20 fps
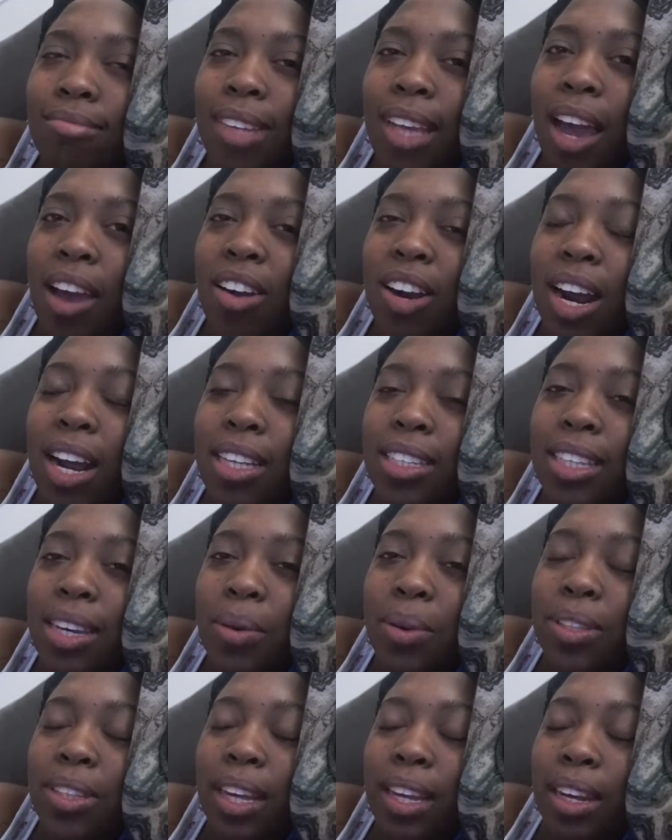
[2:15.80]
I don't know how to say it,
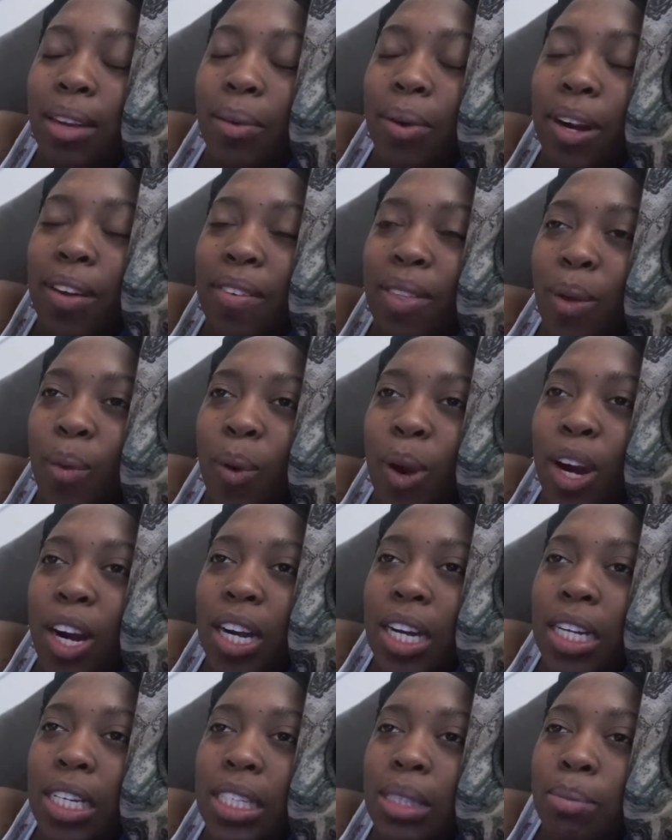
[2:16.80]
with like whatever the word
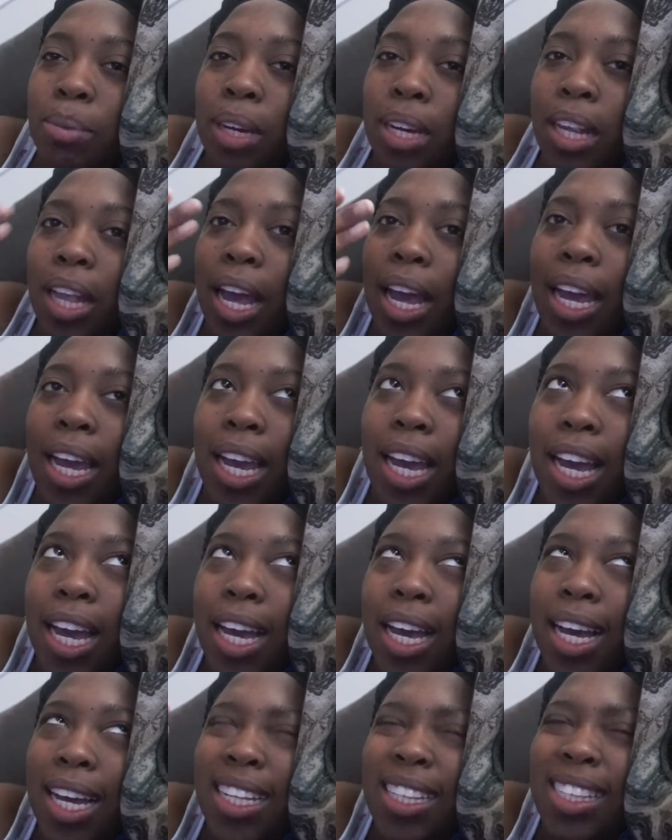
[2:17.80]
is, but like
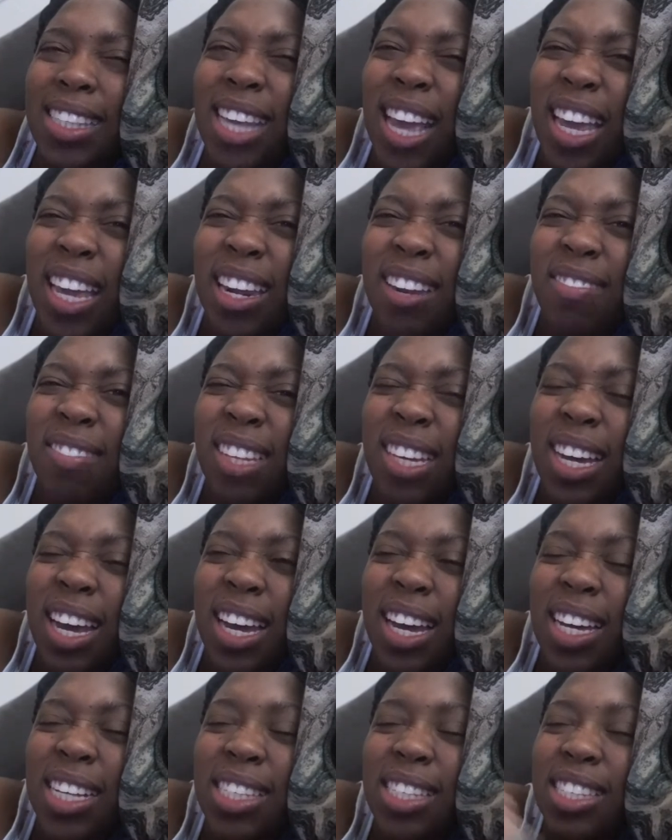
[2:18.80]
consecutively, I
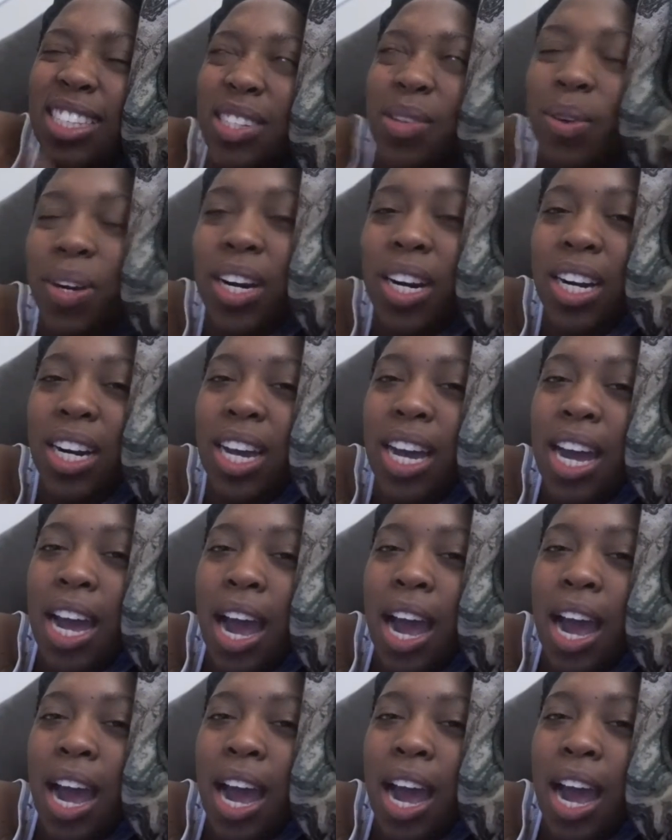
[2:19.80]
guess is the word.